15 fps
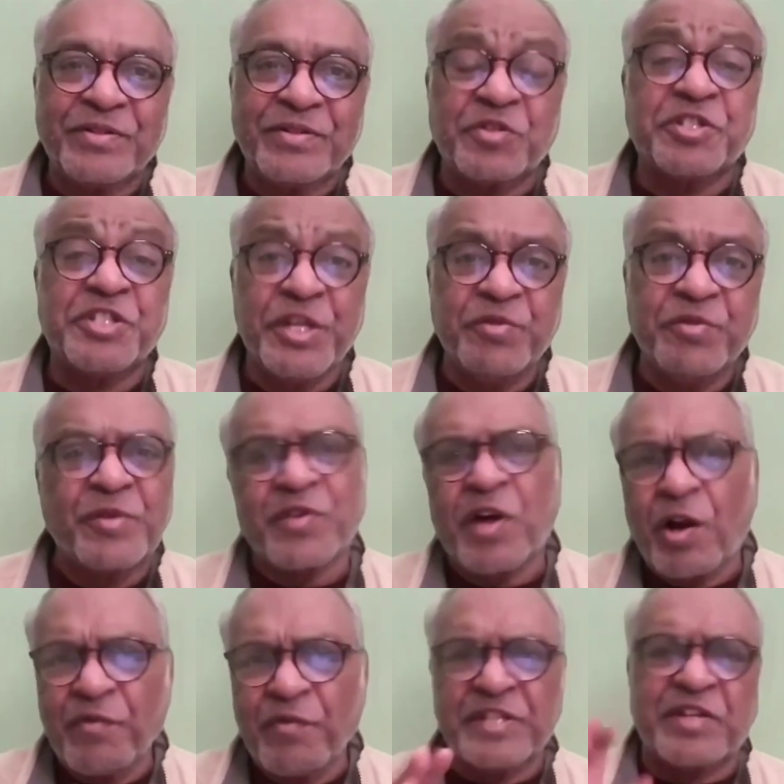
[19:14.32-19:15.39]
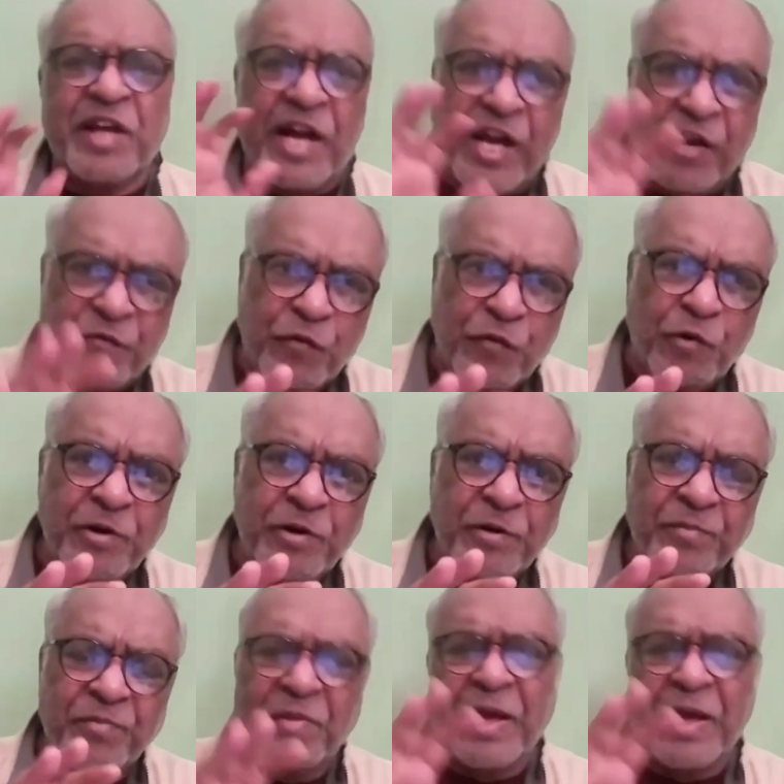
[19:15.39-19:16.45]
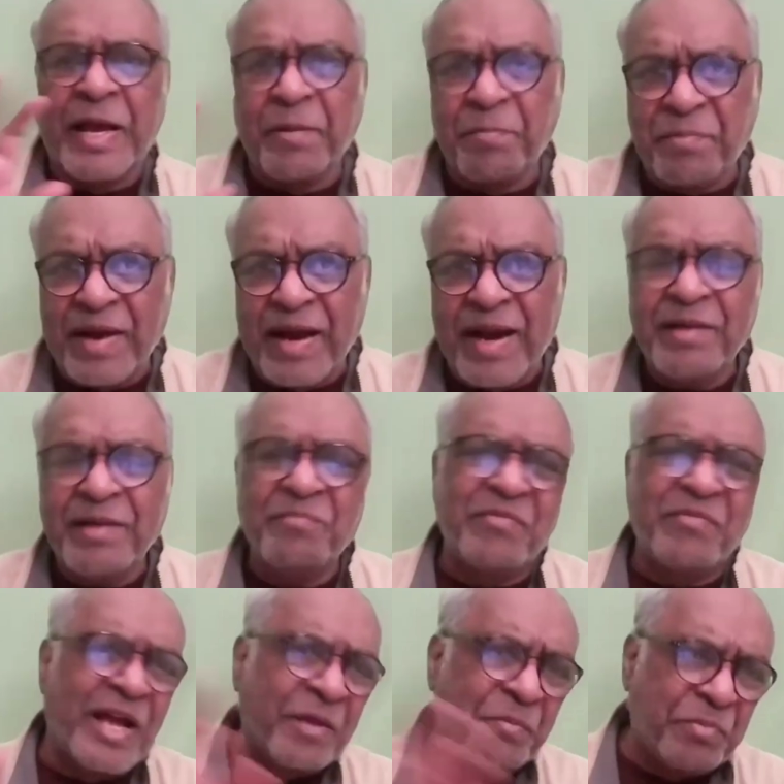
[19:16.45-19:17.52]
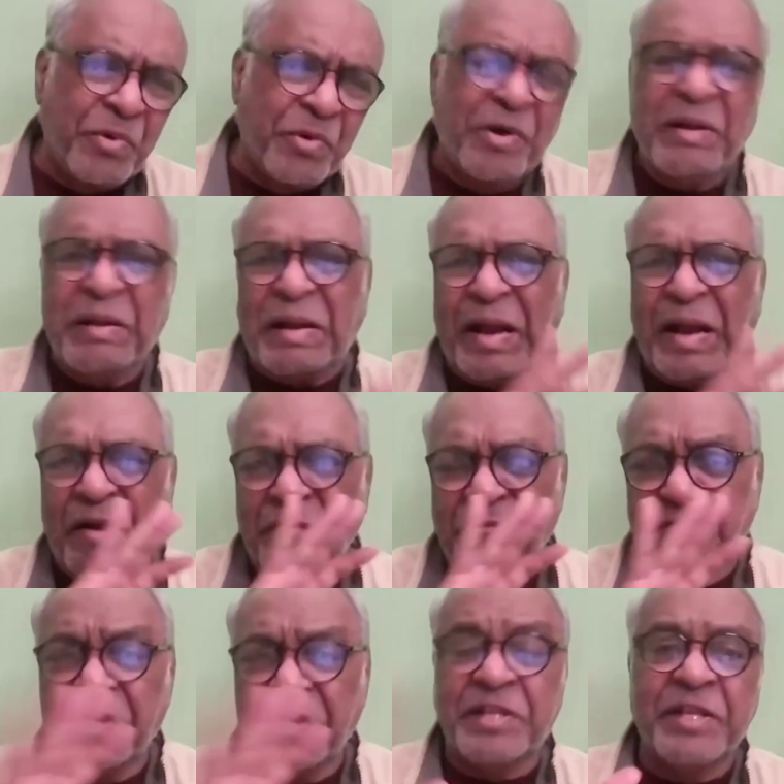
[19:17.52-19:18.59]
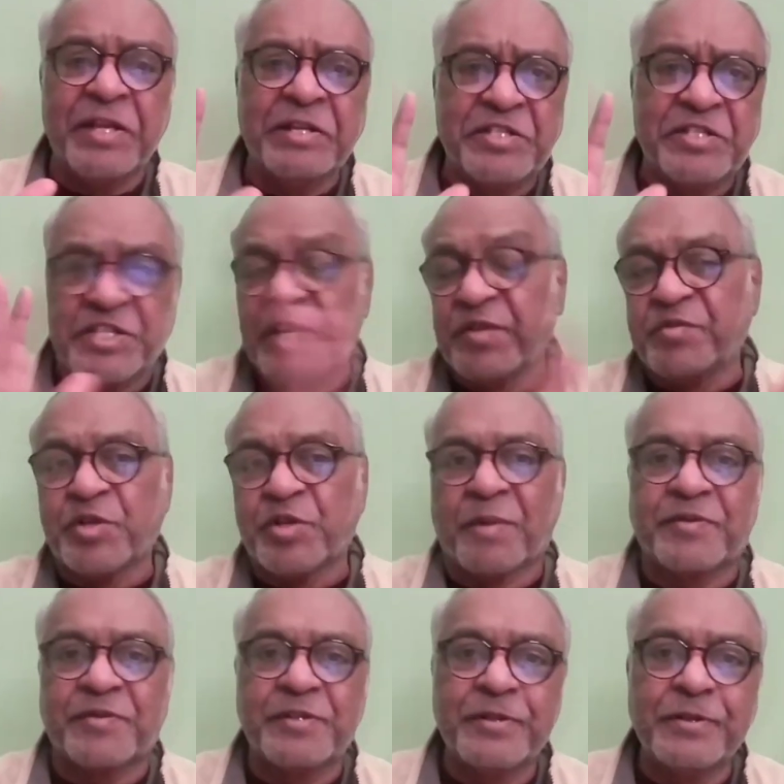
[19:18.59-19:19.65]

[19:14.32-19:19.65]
So Steve Jobs always iPhone, iPad, iPod, everything Steve Jobs.